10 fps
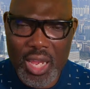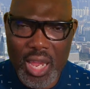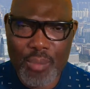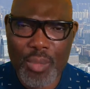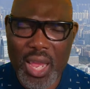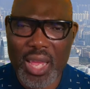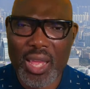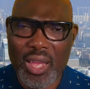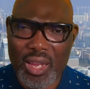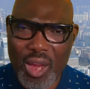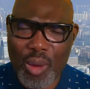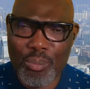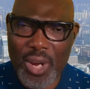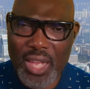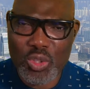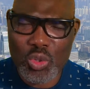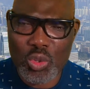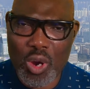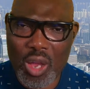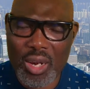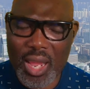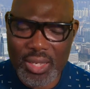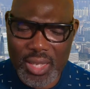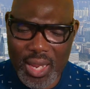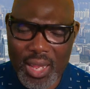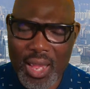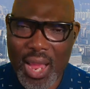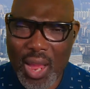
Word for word: Amen. God bless you all, and uh,